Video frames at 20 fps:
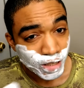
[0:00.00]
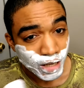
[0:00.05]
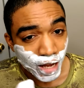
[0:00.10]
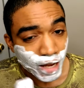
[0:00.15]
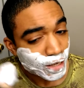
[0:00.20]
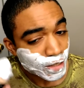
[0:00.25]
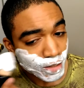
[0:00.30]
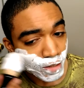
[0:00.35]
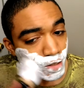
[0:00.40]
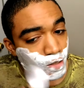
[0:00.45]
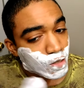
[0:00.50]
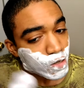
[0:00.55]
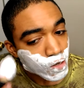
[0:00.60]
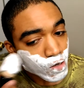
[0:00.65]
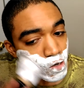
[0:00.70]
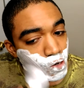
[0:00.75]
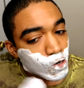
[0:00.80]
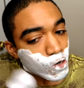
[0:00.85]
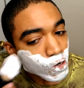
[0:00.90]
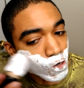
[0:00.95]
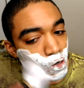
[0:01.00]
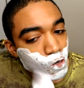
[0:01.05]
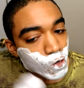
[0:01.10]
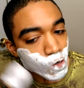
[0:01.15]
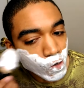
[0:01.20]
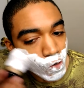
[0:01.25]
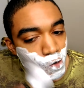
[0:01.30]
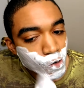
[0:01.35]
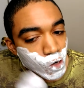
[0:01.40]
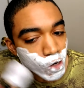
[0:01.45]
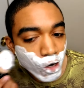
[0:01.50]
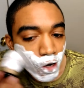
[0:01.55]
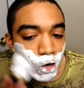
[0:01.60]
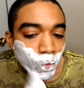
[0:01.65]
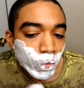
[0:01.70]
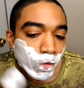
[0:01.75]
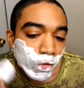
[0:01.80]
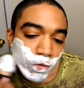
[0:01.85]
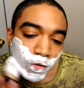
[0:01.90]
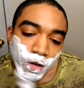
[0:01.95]
nice.
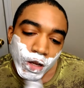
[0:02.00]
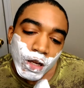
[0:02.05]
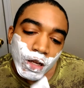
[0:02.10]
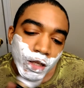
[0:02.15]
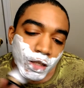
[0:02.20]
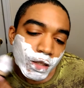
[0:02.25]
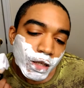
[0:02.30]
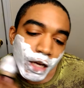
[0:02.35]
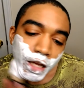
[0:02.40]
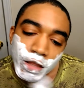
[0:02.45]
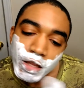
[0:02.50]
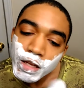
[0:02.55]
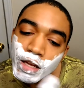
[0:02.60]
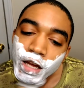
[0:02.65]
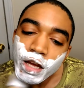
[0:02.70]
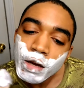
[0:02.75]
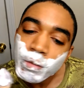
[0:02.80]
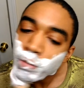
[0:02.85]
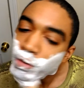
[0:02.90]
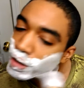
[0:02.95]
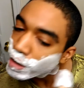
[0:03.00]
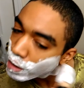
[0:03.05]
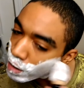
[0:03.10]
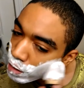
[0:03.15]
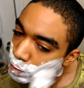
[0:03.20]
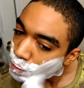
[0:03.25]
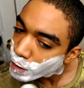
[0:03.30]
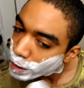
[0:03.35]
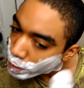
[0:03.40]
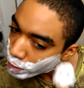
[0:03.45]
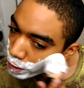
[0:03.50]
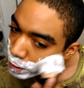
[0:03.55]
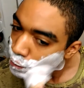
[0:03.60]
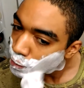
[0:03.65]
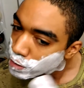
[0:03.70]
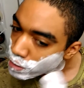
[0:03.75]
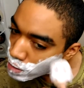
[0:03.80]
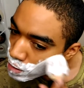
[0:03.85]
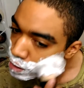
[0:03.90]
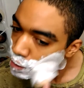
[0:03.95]
The vanilla and the amber kind of round out
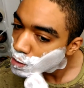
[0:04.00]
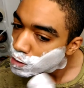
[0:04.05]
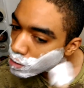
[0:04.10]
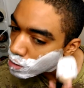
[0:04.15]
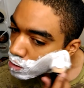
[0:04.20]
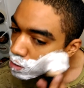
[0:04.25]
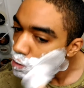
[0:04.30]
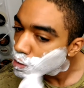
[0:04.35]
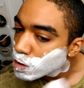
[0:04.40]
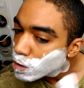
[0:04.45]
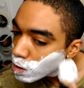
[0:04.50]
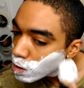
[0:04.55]
the scent.